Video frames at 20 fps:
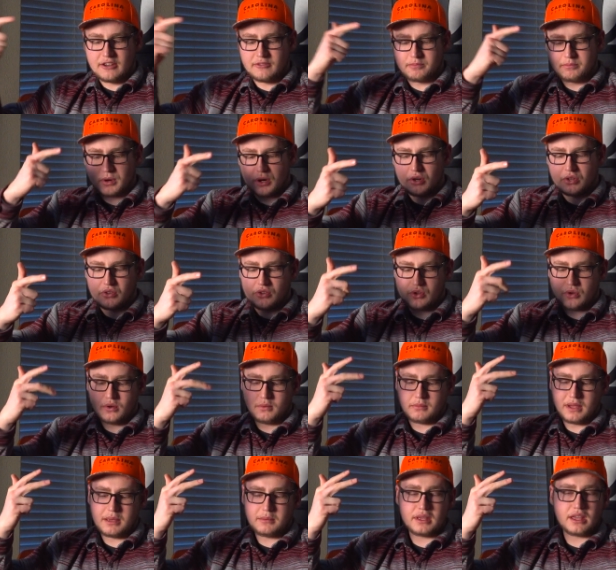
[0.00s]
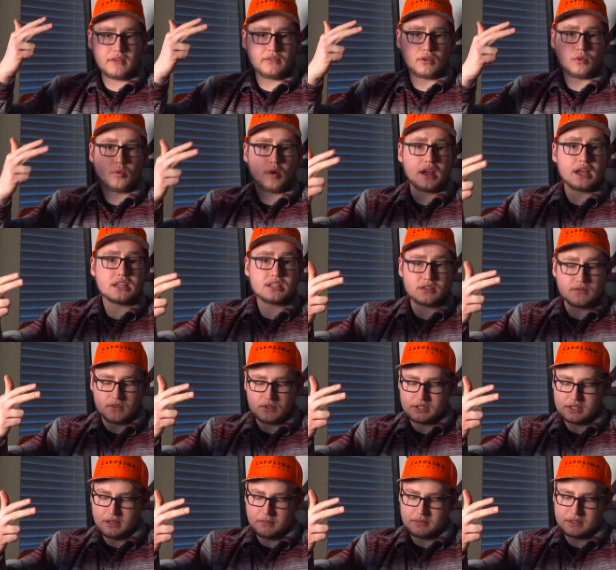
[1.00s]
gave birth to, and maybe even raised
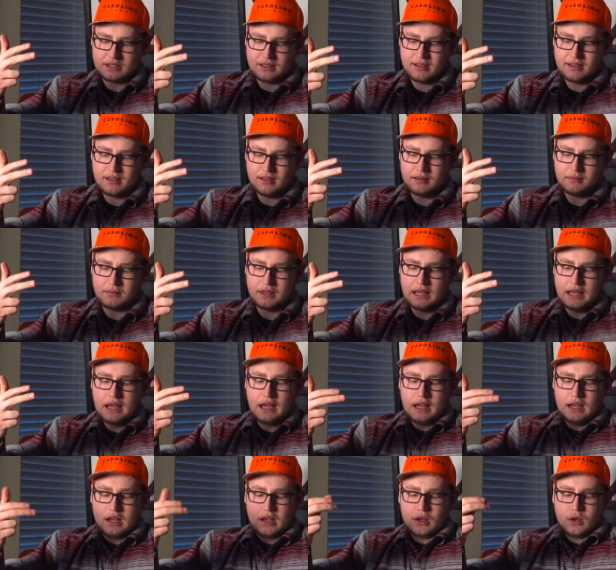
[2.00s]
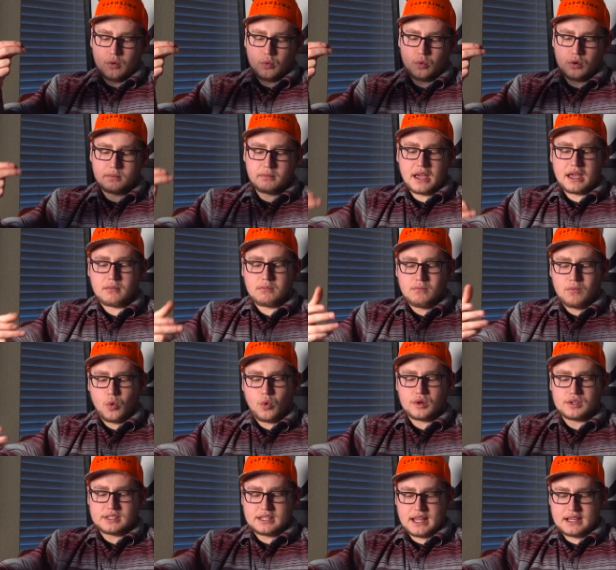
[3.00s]
for some time would make
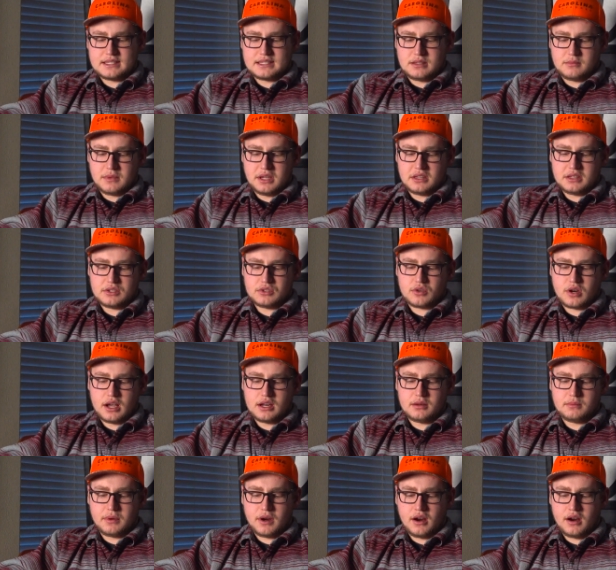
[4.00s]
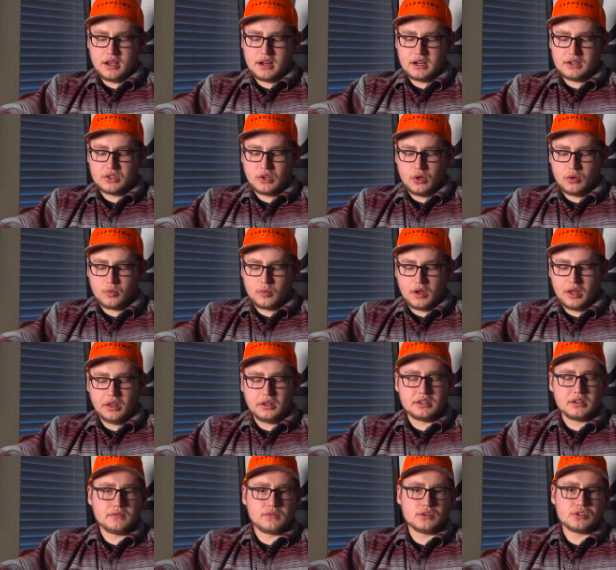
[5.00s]
more sense to me than trying to bury an adult
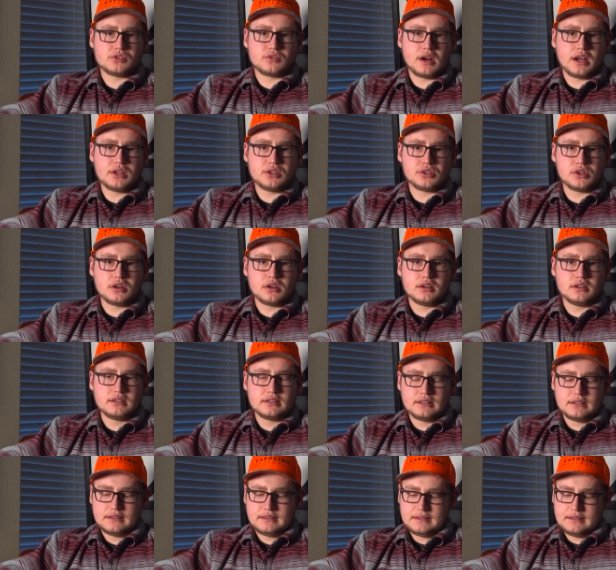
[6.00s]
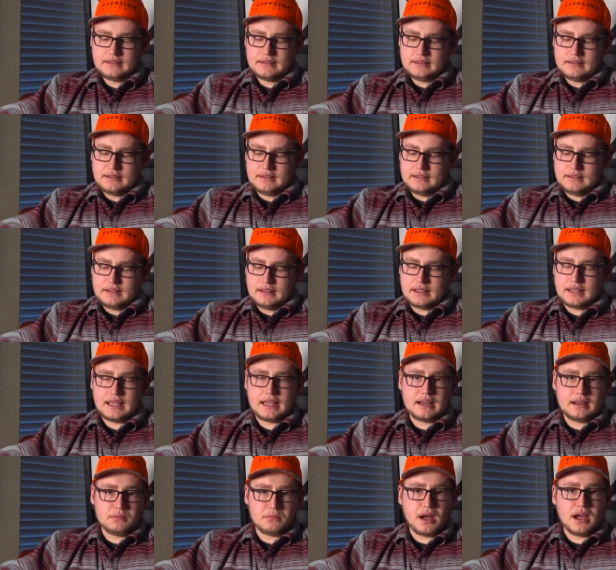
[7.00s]
relative or stranger.
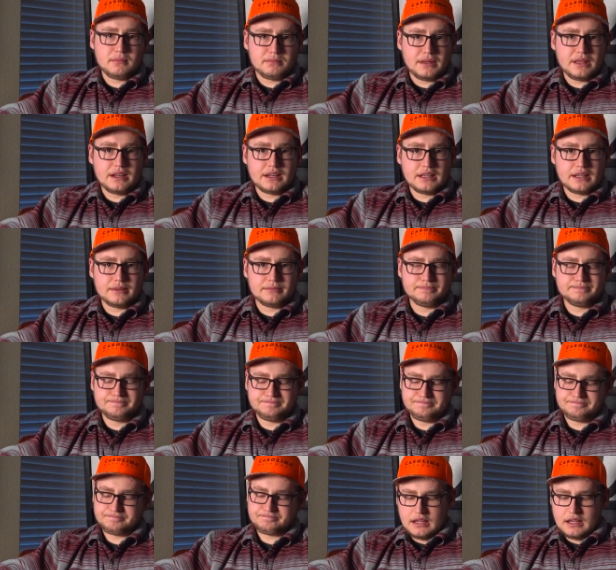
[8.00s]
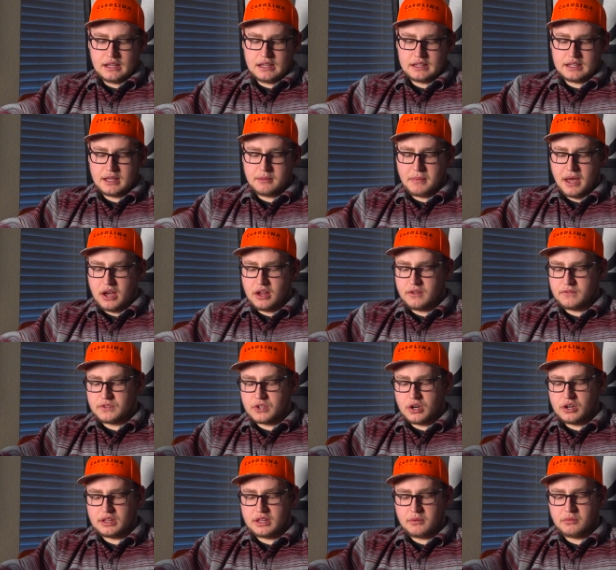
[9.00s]
Again, in my opinion. And the amount
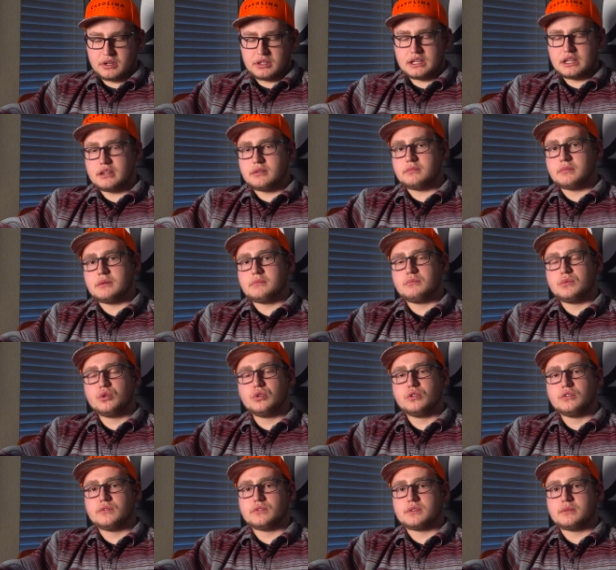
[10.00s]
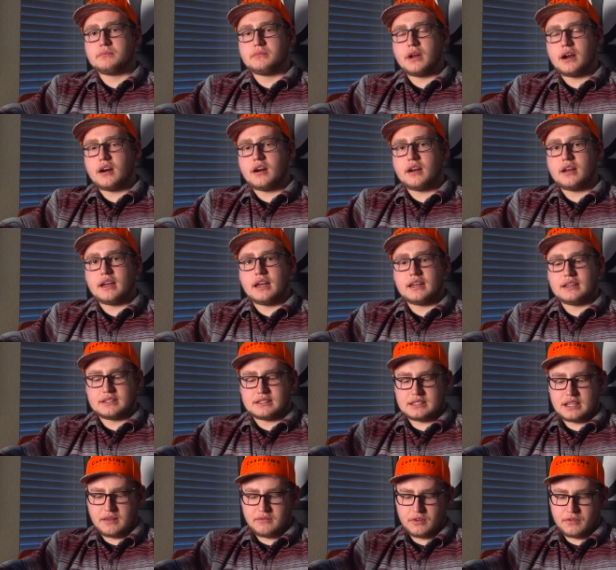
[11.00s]
of dirt that would need to be moved to bury a
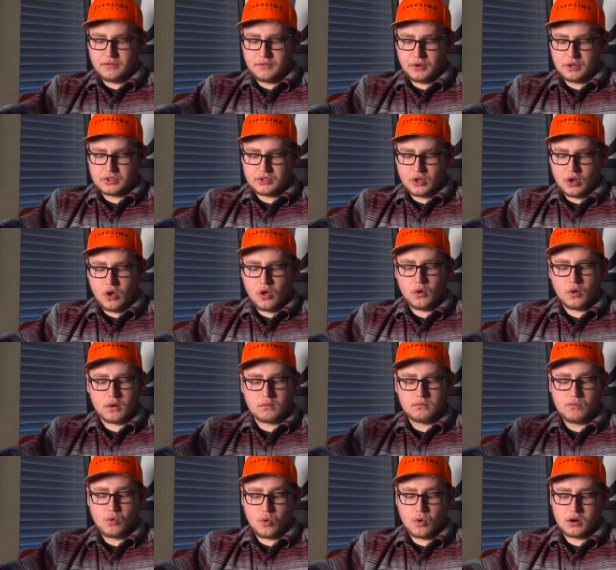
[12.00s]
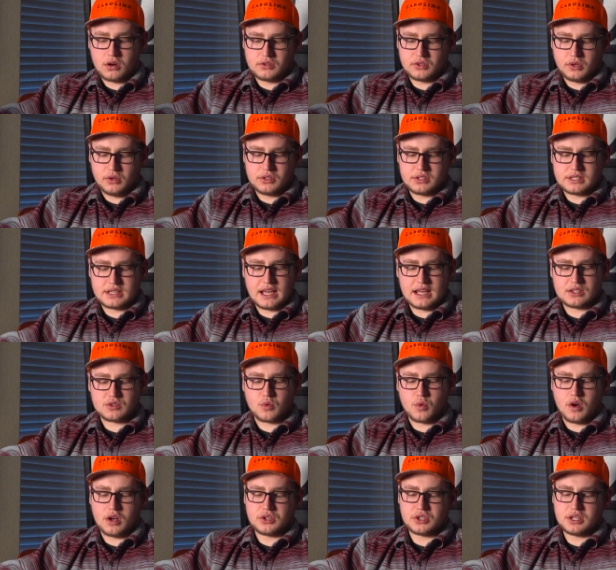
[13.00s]
7-foot tall or more adult
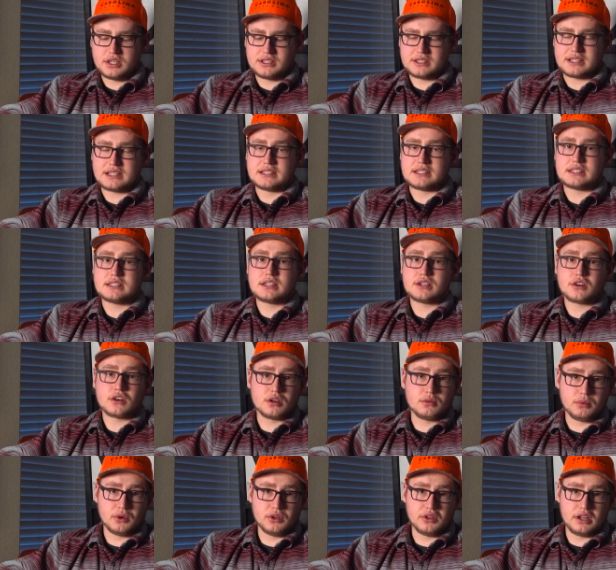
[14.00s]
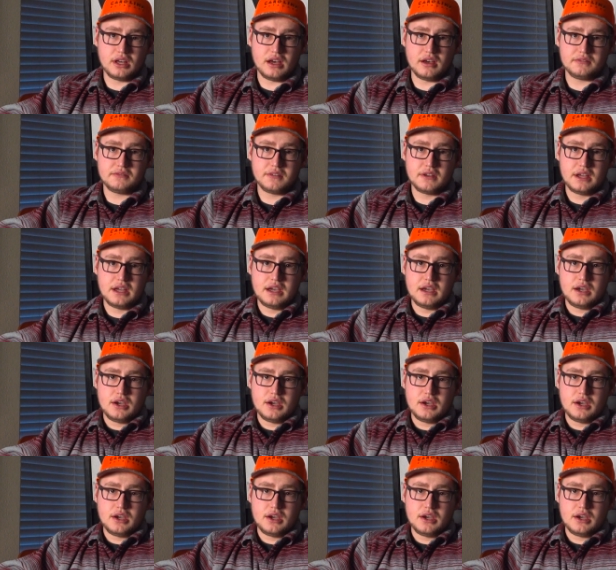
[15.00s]
Sasquatch is considerable enough